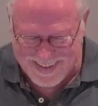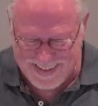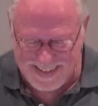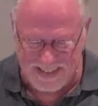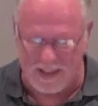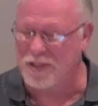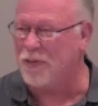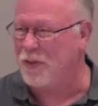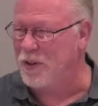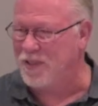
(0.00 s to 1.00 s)
So here's a
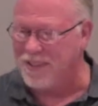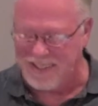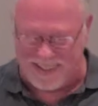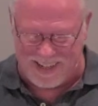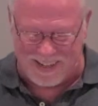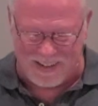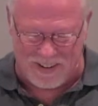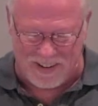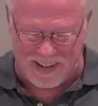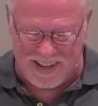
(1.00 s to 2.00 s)
few just to get us
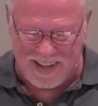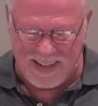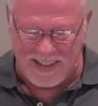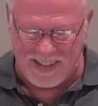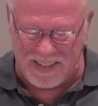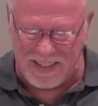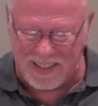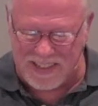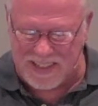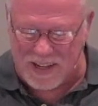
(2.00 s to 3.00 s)
going. Does
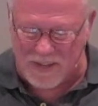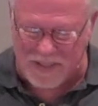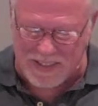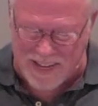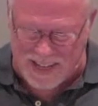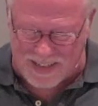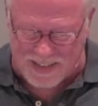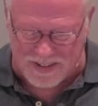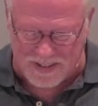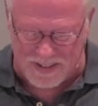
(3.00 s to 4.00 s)
Jesus give this
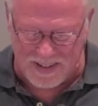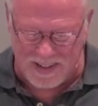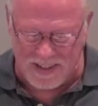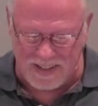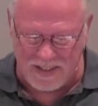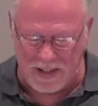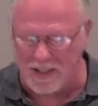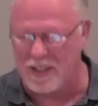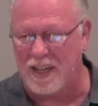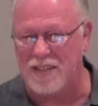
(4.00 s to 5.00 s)
answer
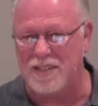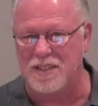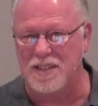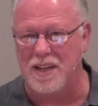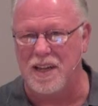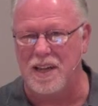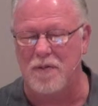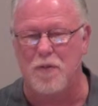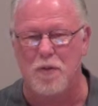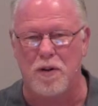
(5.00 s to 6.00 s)
just as
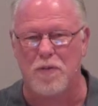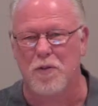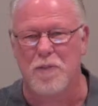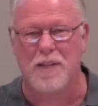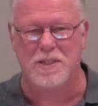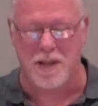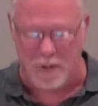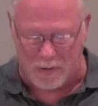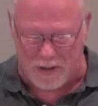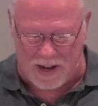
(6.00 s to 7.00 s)
information
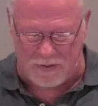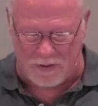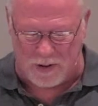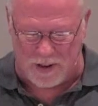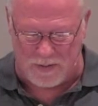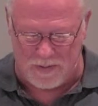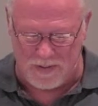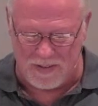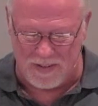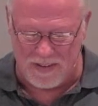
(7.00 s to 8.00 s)
about the afterlife?
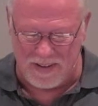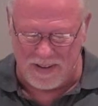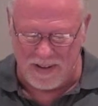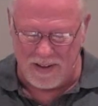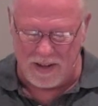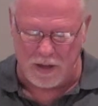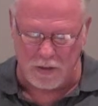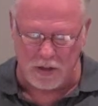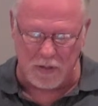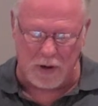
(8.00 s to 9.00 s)
Like
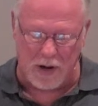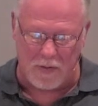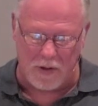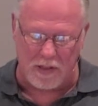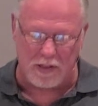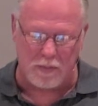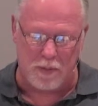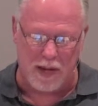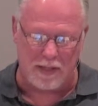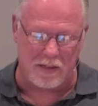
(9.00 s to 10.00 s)
usually when I've read this
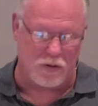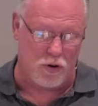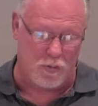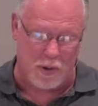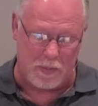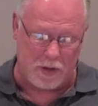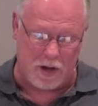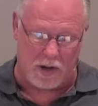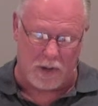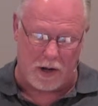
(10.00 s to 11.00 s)
passage or heard people
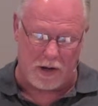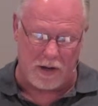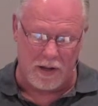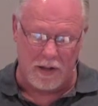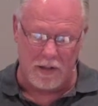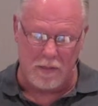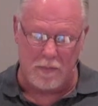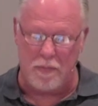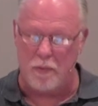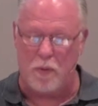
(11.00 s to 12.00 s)
talk about it,
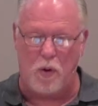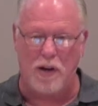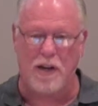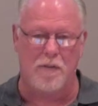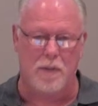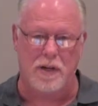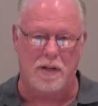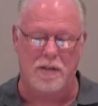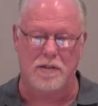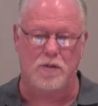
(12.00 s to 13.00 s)
the point anybody
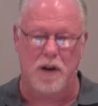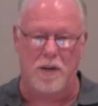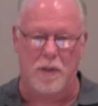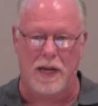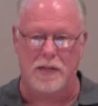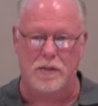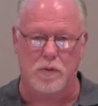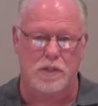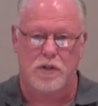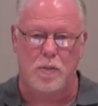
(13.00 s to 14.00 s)
is trying to make is,
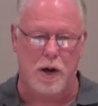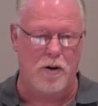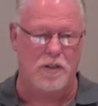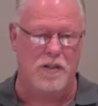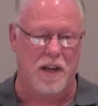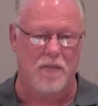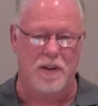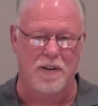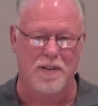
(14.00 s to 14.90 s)
well, there's no marriage in heaven.